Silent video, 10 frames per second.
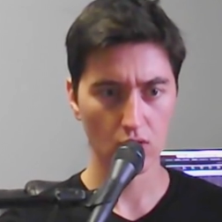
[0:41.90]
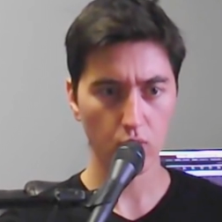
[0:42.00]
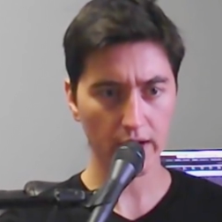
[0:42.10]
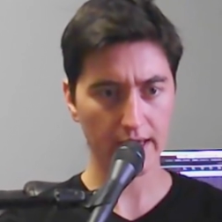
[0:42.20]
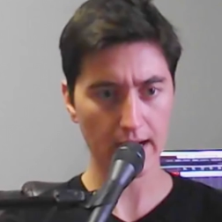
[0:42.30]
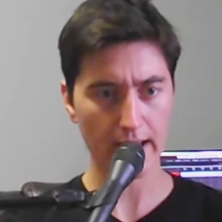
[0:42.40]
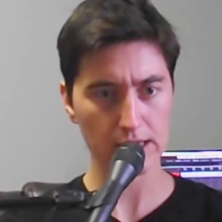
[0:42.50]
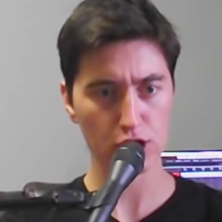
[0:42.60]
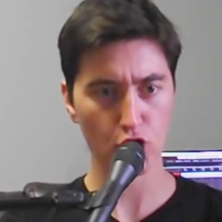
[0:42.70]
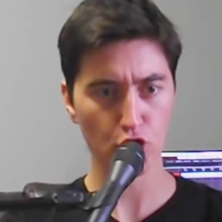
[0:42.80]
What can I
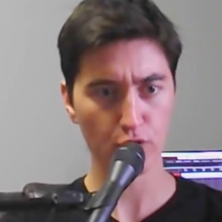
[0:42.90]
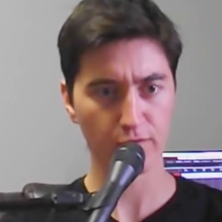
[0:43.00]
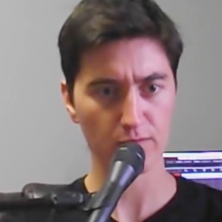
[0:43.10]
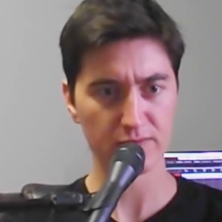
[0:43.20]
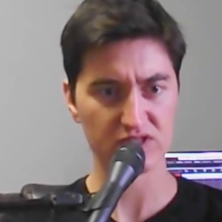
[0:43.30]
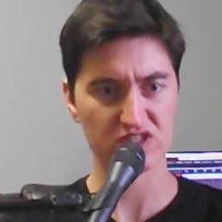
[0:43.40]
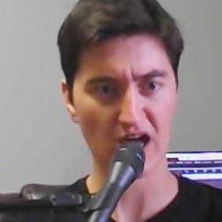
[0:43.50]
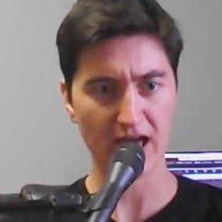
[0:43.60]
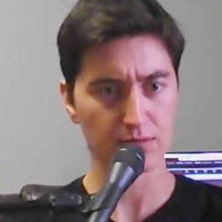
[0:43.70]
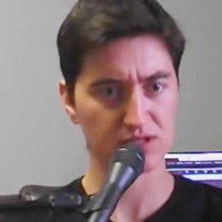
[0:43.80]
learn from this
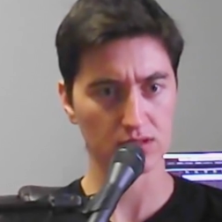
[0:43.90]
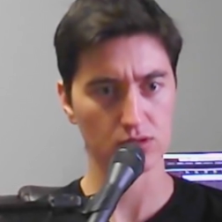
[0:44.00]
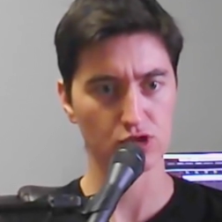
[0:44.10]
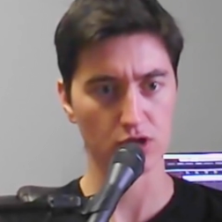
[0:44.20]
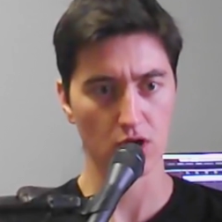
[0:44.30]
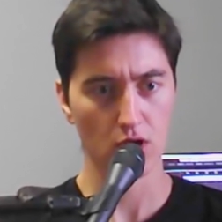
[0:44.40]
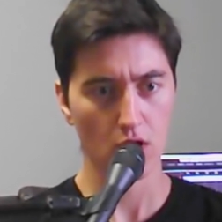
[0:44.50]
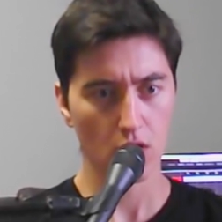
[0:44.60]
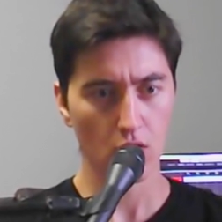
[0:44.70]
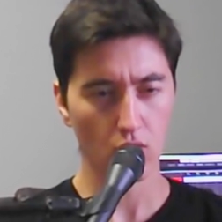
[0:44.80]
time signature?
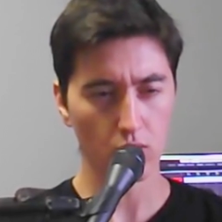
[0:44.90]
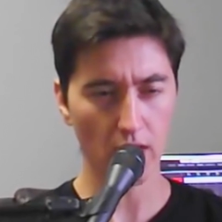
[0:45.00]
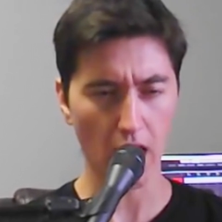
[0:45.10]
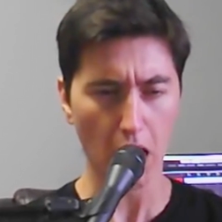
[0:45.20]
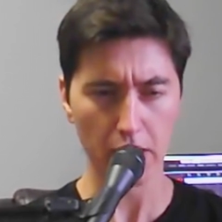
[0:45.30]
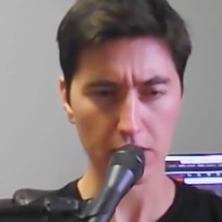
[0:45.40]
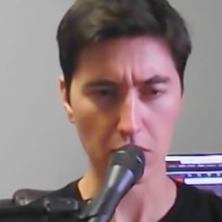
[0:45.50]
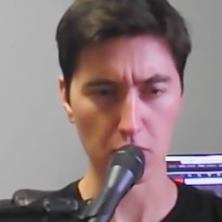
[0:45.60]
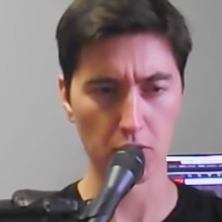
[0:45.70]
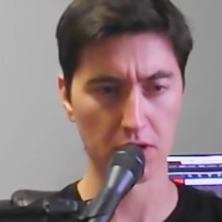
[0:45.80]
What are
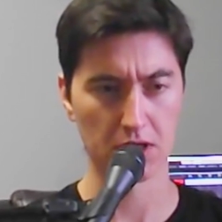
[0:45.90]
you?